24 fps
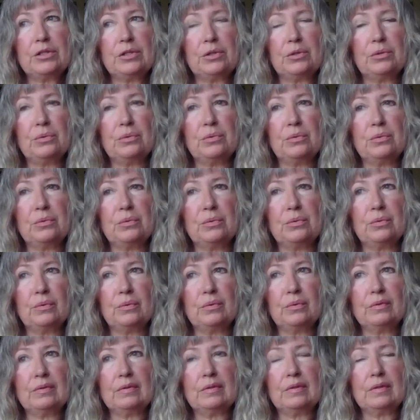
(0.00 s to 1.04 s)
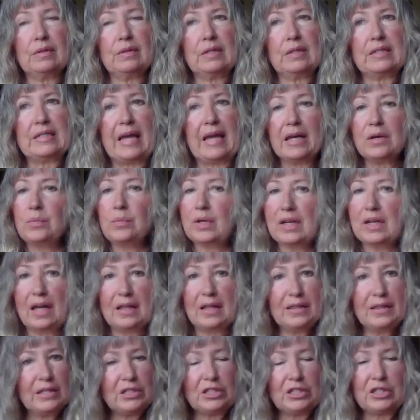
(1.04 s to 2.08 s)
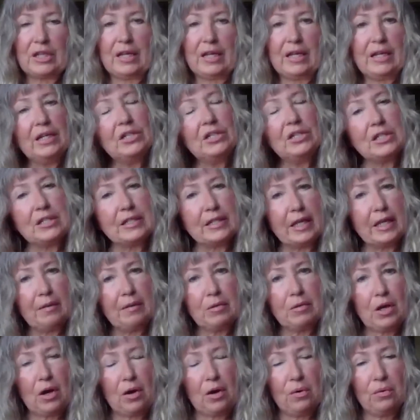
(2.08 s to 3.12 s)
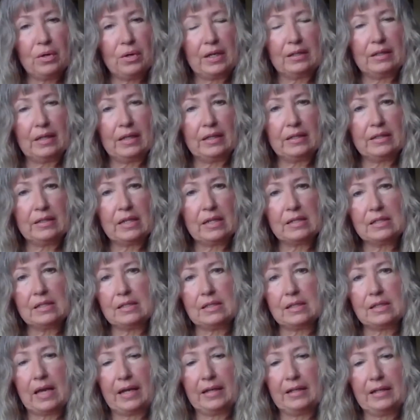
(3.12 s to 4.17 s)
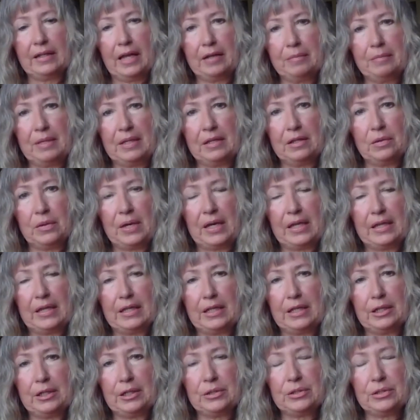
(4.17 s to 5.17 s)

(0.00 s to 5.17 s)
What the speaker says: to take one on the chin and just keep going. It doesn't sideline me the way that it